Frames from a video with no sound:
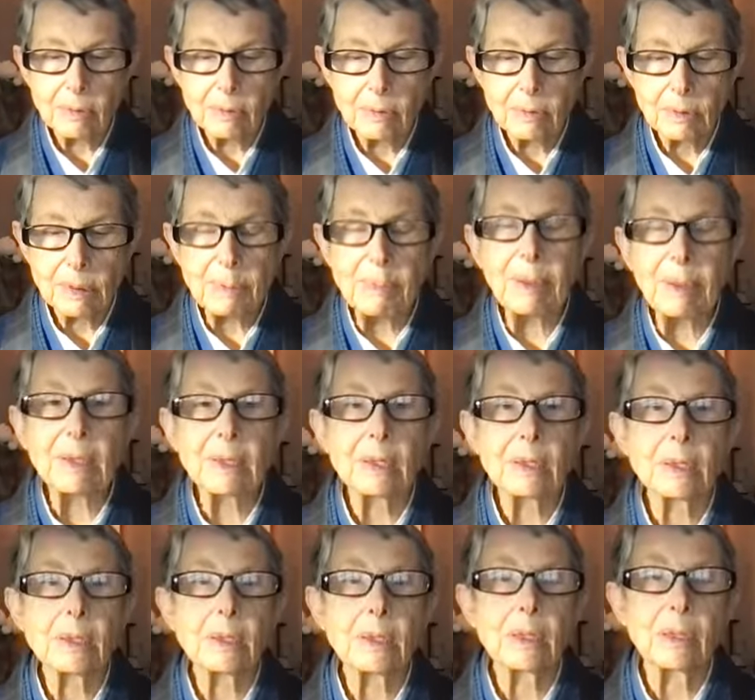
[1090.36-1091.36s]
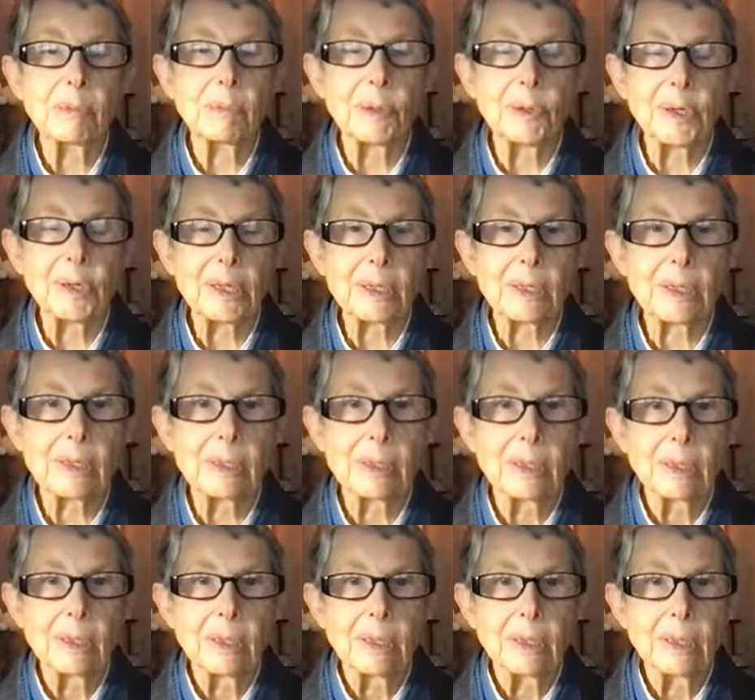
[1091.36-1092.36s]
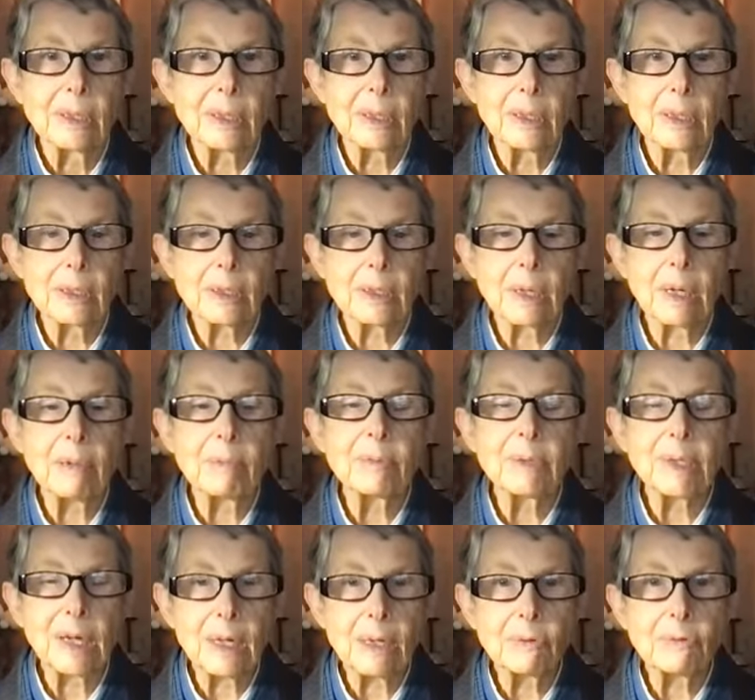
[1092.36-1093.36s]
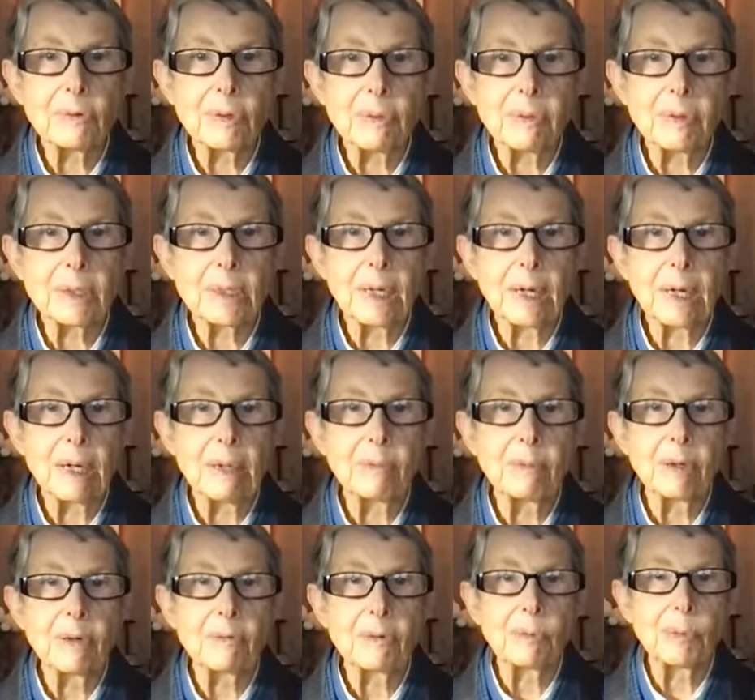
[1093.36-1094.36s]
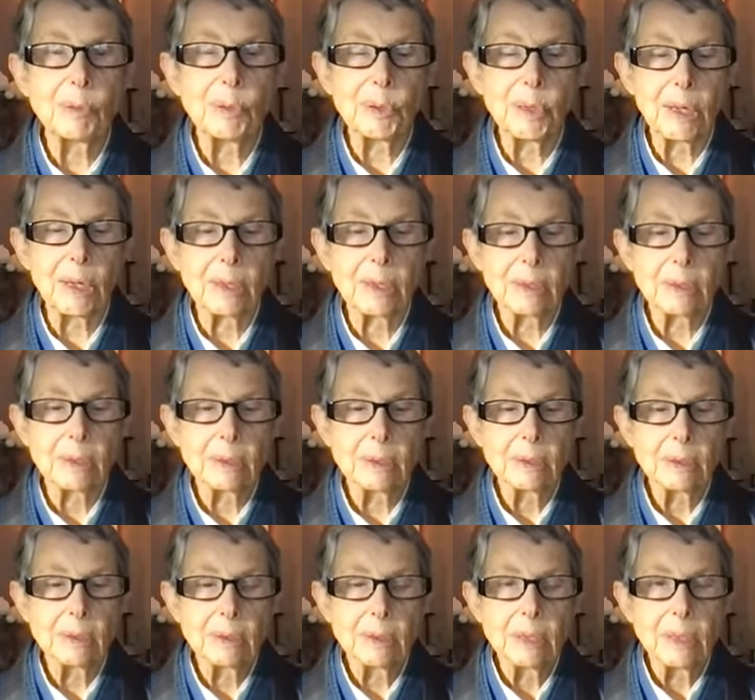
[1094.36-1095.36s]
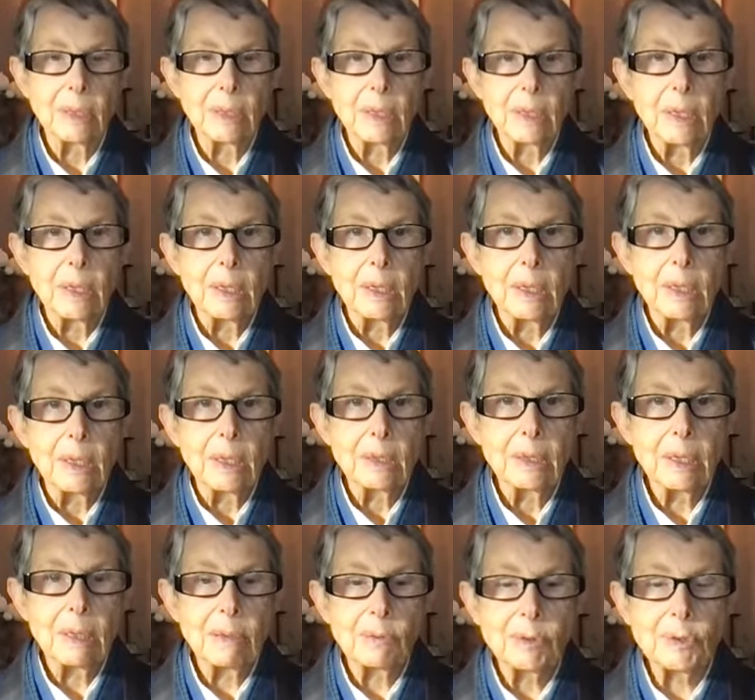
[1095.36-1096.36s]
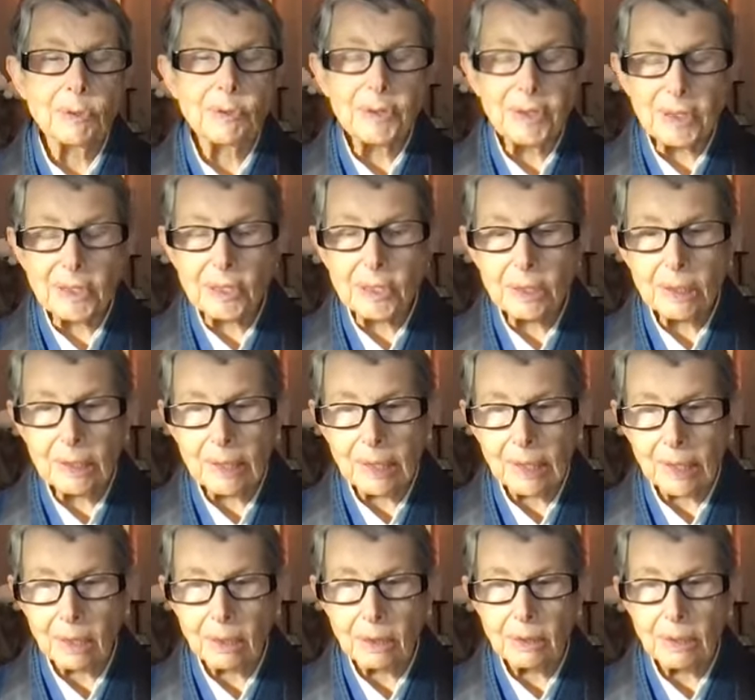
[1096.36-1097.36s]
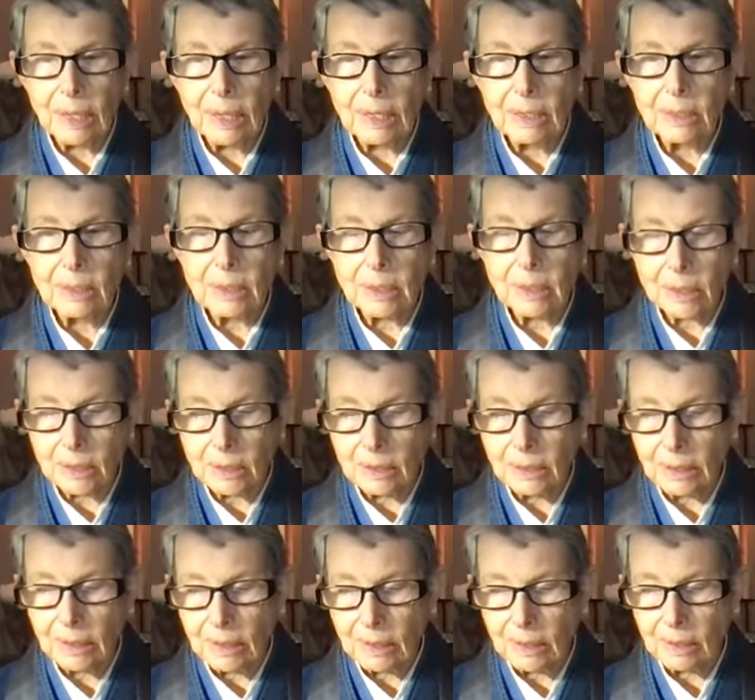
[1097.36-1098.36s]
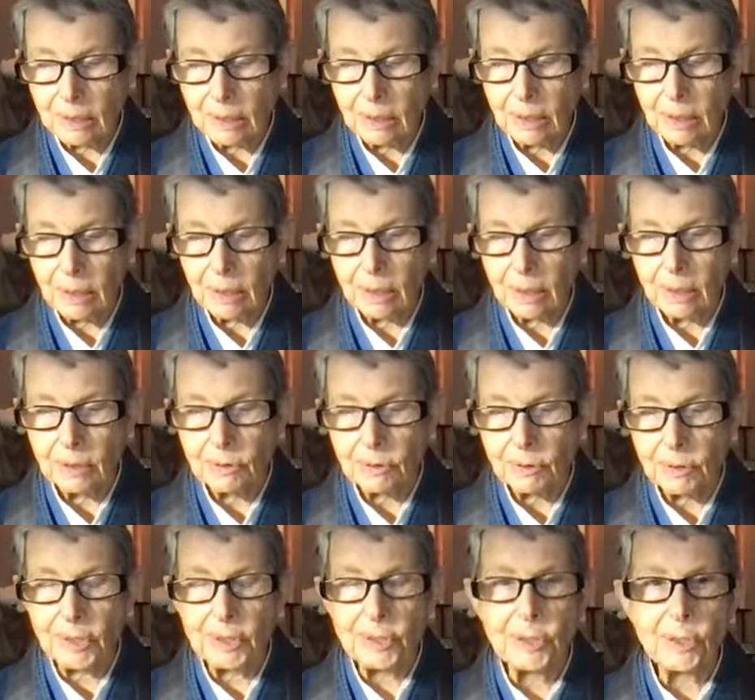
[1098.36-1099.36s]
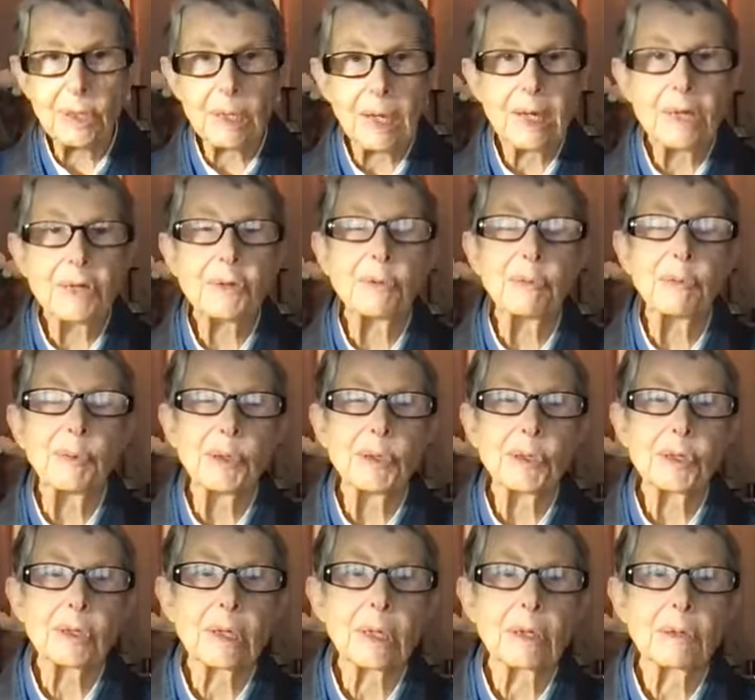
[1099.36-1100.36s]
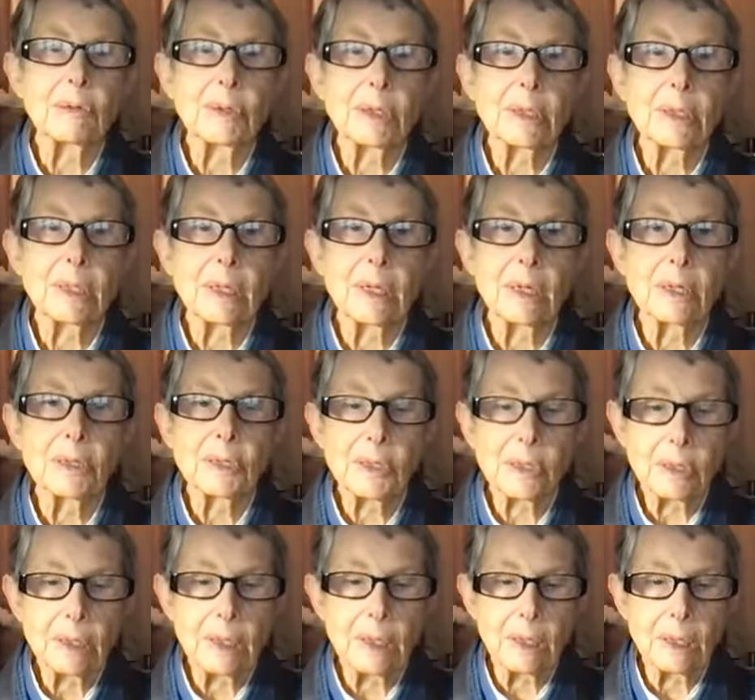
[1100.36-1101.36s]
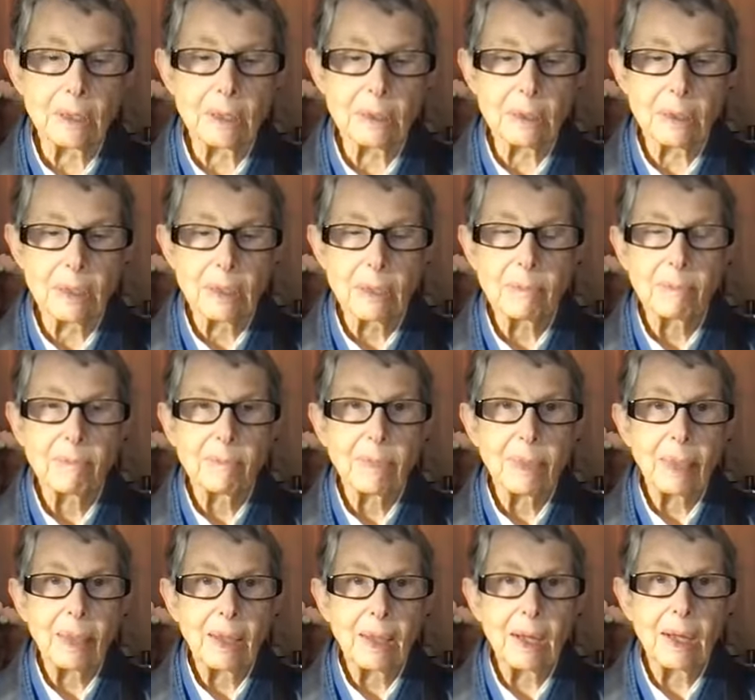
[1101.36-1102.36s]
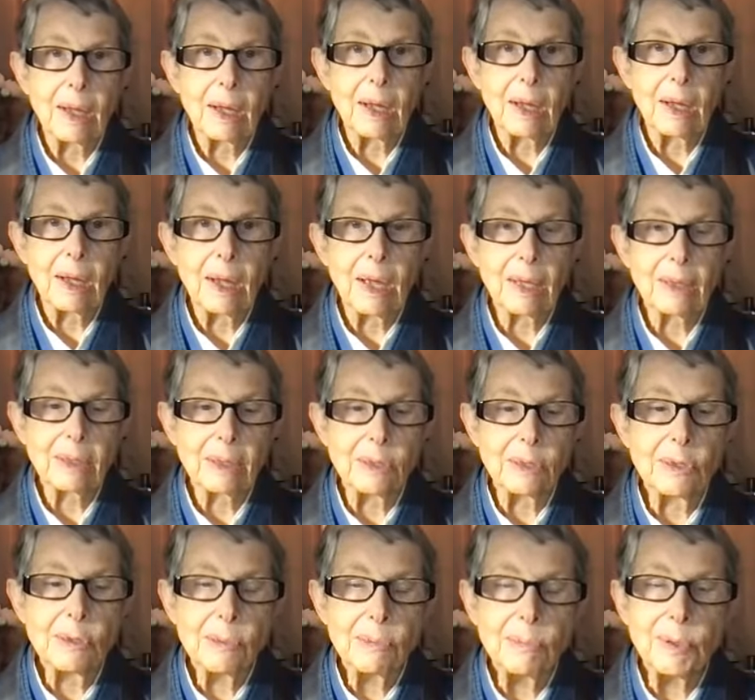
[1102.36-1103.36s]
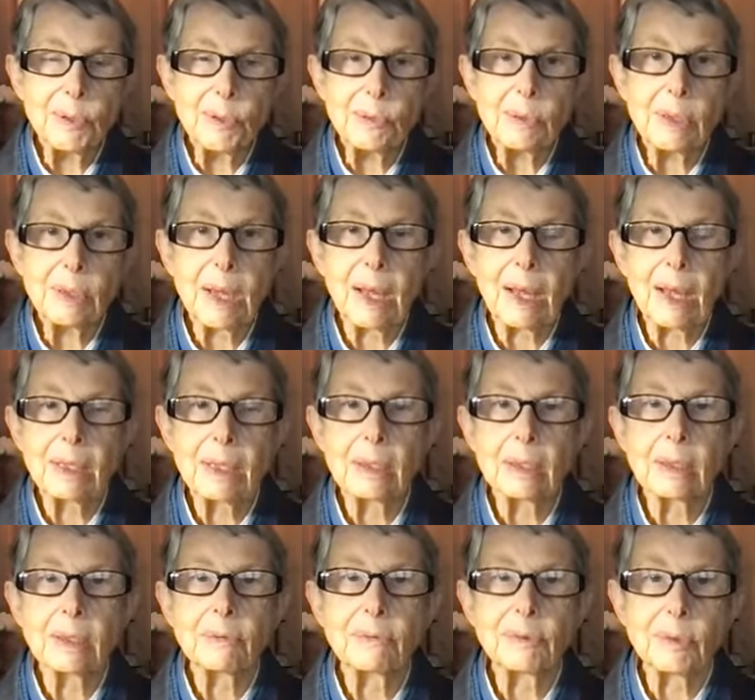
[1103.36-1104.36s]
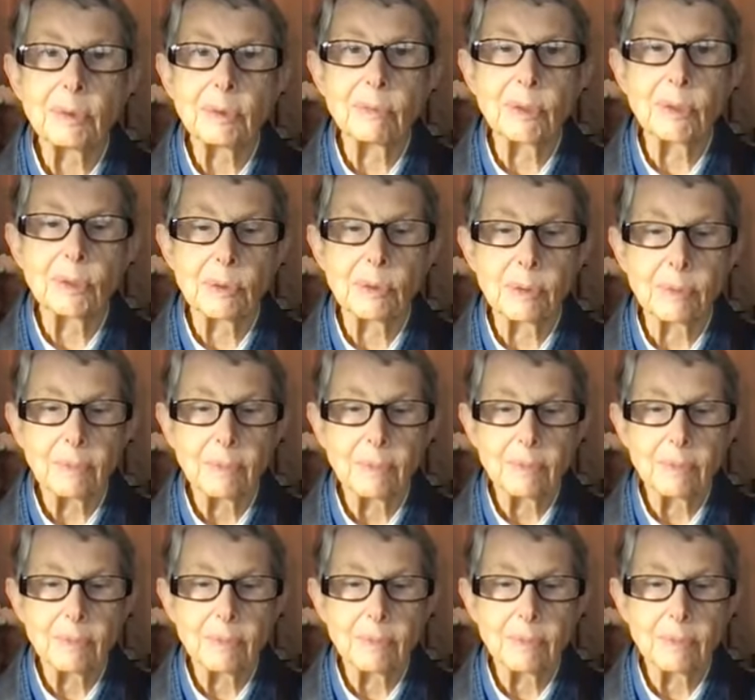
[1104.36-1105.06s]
repentance ceremonies that has come down from the time of the Buddha. They were traditionally held, and still in traditional Asian Buddhist countries, they are still held at the new moon and the full moon.